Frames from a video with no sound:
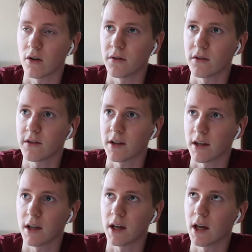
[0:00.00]
on
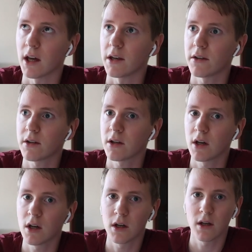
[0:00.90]
Sunday at
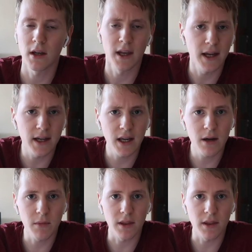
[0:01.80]
9 a.m.